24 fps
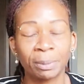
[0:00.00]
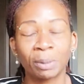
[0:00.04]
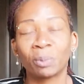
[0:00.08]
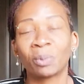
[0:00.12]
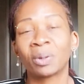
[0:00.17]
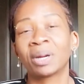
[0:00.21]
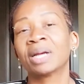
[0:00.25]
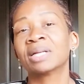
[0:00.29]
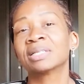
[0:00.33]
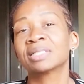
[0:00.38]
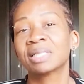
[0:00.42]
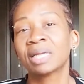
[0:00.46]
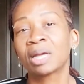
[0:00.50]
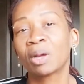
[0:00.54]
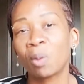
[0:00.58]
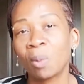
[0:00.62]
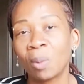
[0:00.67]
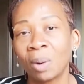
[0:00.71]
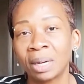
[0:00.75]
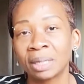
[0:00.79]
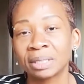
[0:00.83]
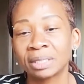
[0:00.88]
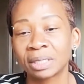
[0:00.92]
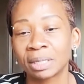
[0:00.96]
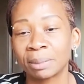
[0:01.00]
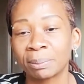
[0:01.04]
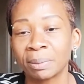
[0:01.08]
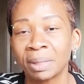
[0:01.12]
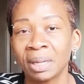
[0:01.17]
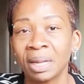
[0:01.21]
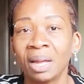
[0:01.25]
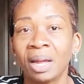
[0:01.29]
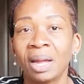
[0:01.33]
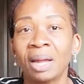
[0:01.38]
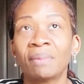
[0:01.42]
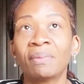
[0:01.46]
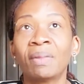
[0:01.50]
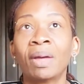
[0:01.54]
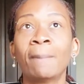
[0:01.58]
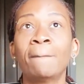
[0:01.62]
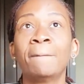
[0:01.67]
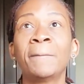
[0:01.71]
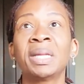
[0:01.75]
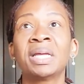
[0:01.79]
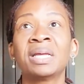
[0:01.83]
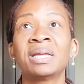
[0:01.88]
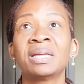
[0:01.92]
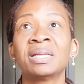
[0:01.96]
And when I say quantum, that
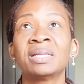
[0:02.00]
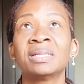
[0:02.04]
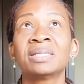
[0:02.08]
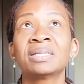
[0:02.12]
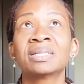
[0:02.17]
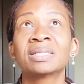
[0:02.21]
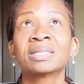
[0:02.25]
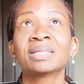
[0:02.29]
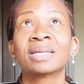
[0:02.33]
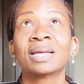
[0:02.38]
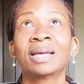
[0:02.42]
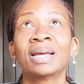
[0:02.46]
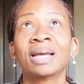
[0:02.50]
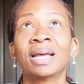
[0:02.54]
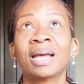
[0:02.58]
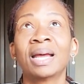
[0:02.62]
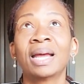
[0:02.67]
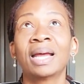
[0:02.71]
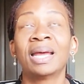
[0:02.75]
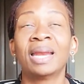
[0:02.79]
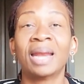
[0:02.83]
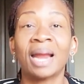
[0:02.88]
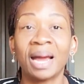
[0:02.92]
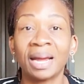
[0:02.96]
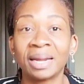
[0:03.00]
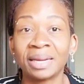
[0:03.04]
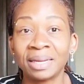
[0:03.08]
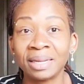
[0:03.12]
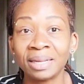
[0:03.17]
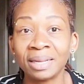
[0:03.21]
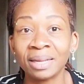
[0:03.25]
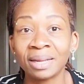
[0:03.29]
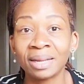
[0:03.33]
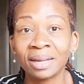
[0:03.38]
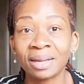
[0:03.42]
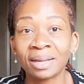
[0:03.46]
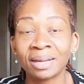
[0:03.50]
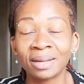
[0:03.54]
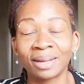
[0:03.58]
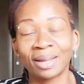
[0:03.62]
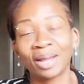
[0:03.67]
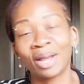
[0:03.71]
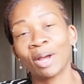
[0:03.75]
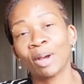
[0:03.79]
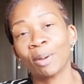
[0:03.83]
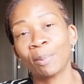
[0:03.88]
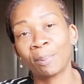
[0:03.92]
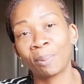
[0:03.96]
means an idea,
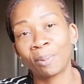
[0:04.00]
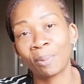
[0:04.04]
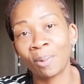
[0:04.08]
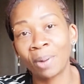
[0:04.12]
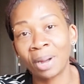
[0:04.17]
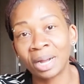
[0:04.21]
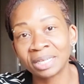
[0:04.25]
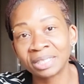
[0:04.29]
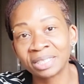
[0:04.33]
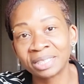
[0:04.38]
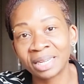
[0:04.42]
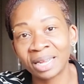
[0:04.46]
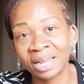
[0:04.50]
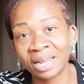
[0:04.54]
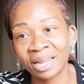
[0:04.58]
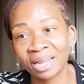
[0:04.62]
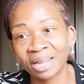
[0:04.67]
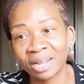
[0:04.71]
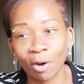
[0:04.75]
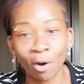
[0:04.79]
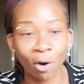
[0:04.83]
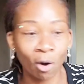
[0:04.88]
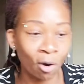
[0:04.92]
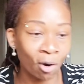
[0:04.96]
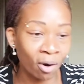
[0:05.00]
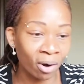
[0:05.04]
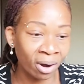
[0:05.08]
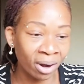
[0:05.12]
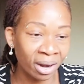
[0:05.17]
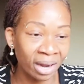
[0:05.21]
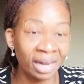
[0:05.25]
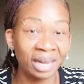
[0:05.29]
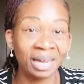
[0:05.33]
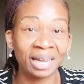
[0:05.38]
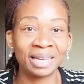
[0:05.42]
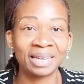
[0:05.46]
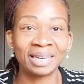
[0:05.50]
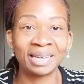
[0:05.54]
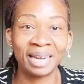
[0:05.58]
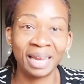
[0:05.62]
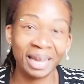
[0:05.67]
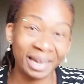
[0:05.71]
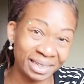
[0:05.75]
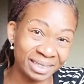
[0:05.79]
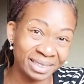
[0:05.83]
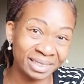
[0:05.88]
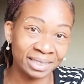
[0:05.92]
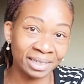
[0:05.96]
a project, or a
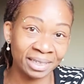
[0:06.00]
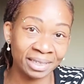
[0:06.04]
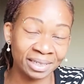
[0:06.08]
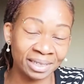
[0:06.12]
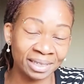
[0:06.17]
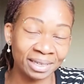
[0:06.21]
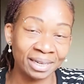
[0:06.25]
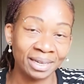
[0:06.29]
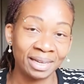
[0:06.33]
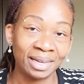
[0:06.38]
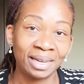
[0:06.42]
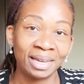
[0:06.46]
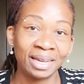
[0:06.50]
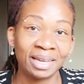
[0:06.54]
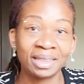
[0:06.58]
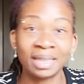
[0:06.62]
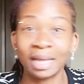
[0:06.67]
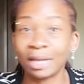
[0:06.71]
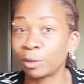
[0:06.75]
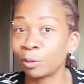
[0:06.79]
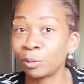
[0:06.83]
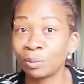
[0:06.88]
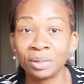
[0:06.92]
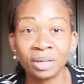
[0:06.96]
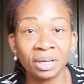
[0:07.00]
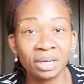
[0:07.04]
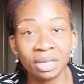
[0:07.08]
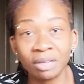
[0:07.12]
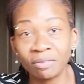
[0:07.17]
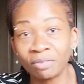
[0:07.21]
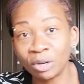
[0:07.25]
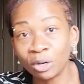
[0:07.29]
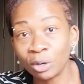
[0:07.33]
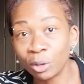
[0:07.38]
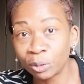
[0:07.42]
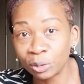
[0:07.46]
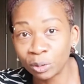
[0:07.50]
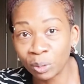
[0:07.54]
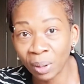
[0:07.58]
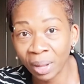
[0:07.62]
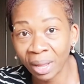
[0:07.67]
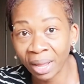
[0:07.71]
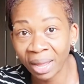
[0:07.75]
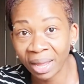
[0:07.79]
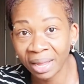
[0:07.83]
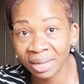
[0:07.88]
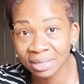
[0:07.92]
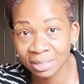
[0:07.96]
connection that you didn't even know you
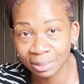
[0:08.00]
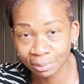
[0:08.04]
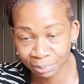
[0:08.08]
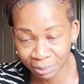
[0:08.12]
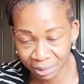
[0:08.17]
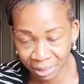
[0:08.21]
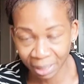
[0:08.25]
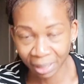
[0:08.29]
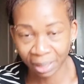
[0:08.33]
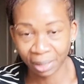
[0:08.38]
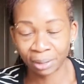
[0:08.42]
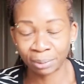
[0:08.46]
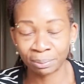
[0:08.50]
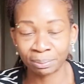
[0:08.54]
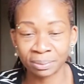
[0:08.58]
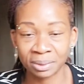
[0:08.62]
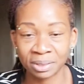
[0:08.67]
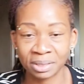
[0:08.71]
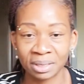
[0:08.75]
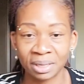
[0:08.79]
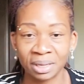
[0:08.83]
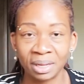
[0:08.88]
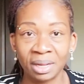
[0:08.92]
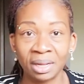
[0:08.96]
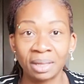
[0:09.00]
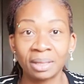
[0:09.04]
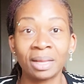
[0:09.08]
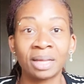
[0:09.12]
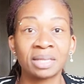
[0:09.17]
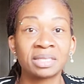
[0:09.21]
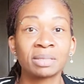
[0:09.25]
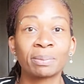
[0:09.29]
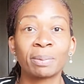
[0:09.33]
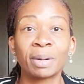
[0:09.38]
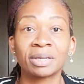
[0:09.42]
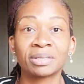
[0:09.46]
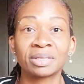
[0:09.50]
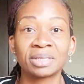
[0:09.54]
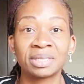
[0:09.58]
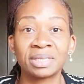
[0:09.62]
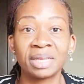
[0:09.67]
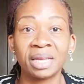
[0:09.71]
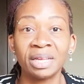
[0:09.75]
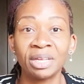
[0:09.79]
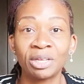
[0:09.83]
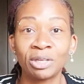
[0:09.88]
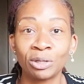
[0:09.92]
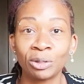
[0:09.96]
had sometimes, that's about to
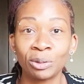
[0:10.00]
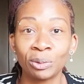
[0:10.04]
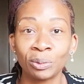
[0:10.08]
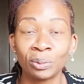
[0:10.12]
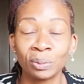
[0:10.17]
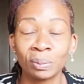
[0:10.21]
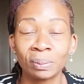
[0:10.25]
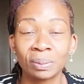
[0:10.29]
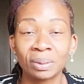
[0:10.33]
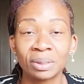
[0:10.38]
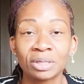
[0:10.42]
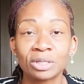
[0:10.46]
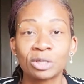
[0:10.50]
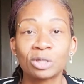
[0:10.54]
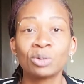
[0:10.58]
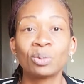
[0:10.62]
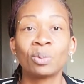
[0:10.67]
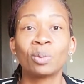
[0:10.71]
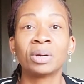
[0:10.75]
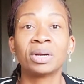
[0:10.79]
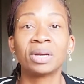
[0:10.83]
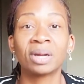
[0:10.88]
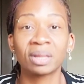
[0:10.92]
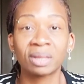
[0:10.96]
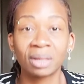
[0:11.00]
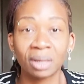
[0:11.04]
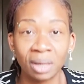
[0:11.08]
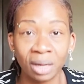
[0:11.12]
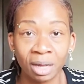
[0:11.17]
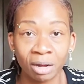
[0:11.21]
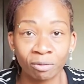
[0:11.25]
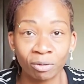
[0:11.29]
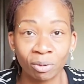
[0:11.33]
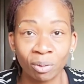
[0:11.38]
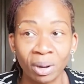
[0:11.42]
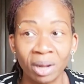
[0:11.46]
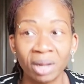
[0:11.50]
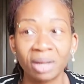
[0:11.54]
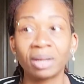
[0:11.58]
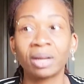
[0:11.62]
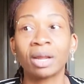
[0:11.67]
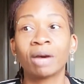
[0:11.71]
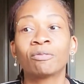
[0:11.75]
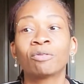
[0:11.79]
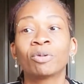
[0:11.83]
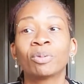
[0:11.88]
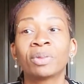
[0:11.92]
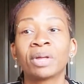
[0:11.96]
take you to another level, a
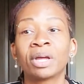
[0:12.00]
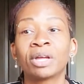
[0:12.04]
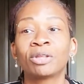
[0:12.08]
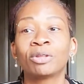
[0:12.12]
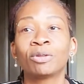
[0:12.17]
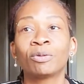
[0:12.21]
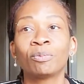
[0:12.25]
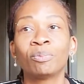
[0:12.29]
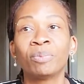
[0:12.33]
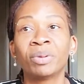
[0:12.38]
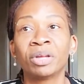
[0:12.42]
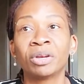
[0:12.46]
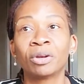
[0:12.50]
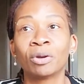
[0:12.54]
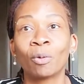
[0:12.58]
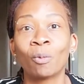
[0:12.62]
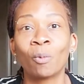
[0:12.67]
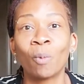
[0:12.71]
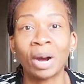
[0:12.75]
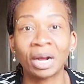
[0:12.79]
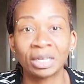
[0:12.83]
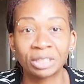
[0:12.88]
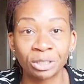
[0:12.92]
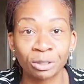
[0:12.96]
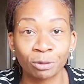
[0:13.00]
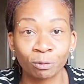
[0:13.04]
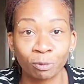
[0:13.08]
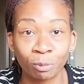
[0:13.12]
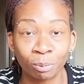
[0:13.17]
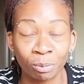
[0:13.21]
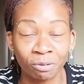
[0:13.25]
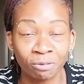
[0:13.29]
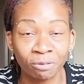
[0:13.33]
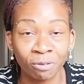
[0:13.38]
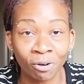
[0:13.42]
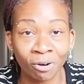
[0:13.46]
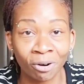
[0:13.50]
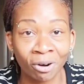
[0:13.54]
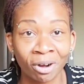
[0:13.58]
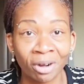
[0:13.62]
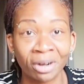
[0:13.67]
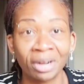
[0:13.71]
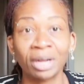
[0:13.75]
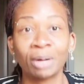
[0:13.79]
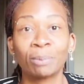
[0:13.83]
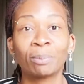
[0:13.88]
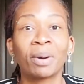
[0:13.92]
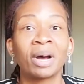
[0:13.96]
level that you've been watching from
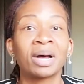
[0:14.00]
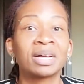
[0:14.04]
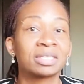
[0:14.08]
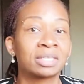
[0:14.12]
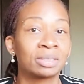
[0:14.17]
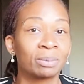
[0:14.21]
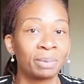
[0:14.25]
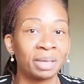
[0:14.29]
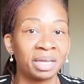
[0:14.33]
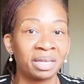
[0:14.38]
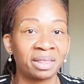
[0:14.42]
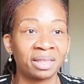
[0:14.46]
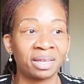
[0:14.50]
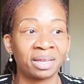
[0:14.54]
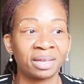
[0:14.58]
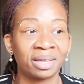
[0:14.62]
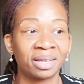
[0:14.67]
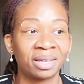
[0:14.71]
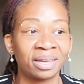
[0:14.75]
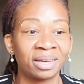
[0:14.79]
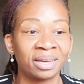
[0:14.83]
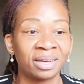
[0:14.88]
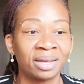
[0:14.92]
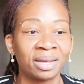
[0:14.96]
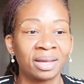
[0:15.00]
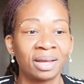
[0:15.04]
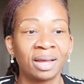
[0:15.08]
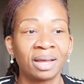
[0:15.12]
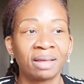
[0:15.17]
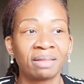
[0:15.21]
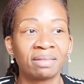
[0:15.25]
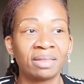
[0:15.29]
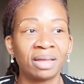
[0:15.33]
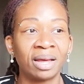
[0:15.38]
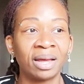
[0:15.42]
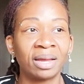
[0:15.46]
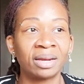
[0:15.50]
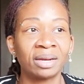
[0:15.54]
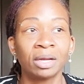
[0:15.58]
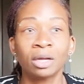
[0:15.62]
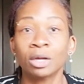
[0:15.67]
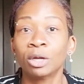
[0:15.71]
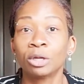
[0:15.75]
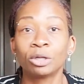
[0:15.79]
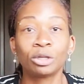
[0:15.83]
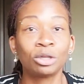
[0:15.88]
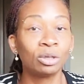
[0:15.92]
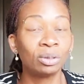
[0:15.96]
afar and possibly thinking that
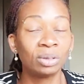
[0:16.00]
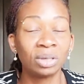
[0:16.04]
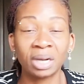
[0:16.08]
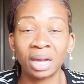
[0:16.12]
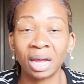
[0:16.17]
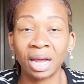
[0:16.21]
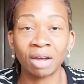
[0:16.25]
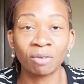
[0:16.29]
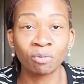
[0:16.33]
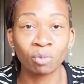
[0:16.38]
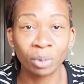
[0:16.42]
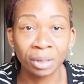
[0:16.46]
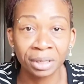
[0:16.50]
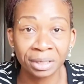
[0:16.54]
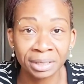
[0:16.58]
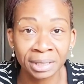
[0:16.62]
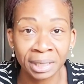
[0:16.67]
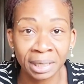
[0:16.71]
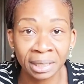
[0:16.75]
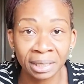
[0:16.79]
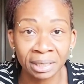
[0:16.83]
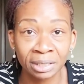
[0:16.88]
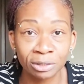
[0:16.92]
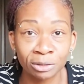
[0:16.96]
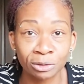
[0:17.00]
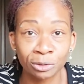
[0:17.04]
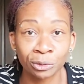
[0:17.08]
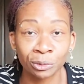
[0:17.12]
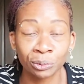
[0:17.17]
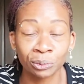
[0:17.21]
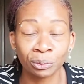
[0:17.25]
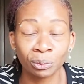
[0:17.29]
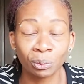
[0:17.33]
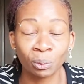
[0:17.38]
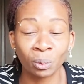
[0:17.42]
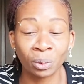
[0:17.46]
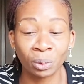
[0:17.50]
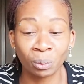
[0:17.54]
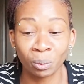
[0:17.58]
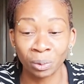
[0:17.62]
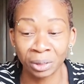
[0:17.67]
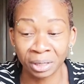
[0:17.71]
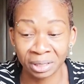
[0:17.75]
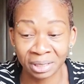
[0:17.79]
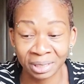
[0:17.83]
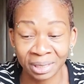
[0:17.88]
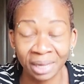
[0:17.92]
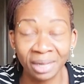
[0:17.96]
you didn't have what it
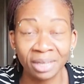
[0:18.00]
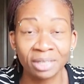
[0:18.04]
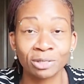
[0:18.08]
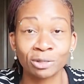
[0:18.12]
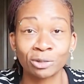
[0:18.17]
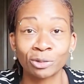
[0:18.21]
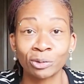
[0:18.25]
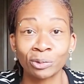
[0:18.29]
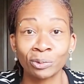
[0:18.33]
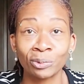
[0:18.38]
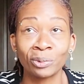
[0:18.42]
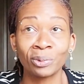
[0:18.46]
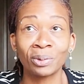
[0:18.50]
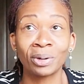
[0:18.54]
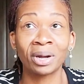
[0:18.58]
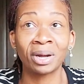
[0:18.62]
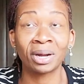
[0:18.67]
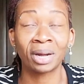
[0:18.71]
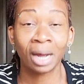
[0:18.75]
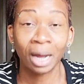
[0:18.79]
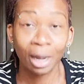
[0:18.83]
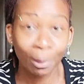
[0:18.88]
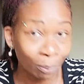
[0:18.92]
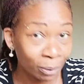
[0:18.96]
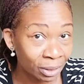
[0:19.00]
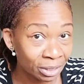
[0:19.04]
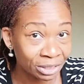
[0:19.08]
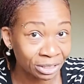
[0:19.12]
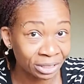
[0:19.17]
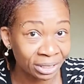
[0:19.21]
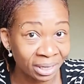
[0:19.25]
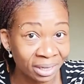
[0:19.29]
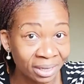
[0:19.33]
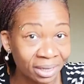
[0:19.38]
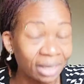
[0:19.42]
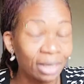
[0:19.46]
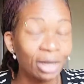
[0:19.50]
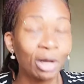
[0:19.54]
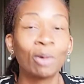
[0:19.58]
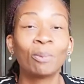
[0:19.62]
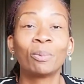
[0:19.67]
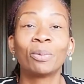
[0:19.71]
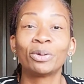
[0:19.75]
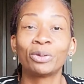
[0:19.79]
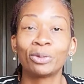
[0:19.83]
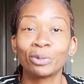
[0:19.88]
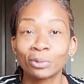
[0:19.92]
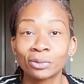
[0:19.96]
takes to accomplish it.
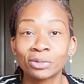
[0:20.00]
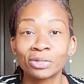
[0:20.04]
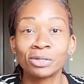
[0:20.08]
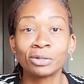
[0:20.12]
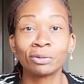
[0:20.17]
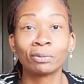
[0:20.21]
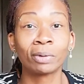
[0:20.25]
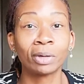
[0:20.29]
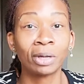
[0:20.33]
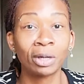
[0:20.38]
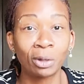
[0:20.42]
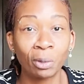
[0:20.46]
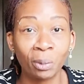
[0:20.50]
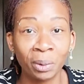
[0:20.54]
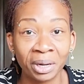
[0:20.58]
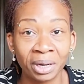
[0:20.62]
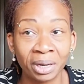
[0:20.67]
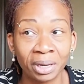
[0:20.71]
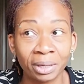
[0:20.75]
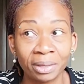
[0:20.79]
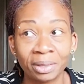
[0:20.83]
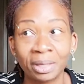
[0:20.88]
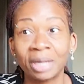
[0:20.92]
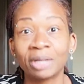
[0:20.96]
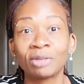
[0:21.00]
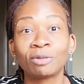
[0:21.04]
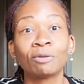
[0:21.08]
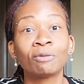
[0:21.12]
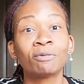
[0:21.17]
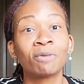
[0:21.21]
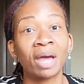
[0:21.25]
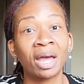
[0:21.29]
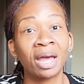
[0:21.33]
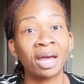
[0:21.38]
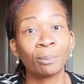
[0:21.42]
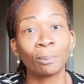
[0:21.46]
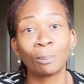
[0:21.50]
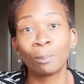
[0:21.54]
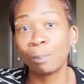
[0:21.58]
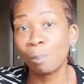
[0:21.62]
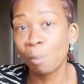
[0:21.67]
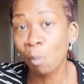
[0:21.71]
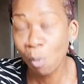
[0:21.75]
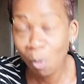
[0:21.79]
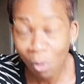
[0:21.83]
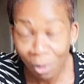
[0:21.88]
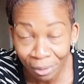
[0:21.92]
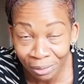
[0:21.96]
But you'll see really quickly that you've had
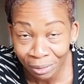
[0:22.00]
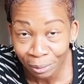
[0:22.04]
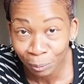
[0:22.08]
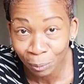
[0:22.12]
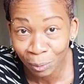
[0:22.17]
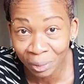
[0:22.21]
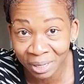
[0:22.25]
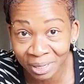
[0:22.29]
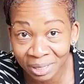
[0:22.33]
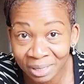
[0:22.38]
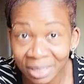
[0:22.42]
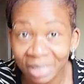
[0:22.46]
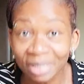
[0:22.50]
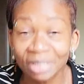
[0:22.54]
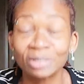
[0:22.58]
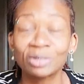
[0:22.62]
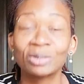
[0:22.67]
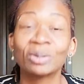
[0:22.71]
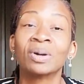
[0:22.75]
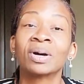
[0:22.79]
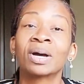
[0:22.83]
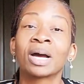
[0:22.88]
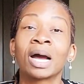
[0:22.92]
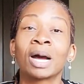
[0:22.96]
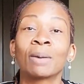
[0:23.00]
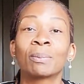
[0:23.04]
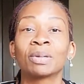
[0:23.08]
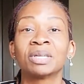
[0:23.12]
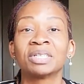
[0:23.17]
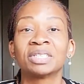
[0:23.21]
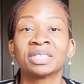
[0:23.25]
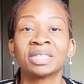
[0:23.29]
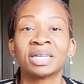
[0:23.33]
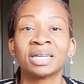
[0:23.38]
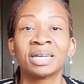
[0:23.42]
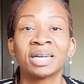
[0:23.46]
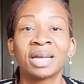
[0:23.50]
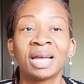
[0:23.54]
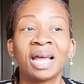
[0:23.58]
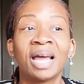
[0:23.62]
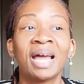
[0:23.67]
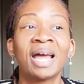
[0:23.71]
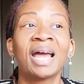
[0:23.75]
more than what it takes to accomplish it.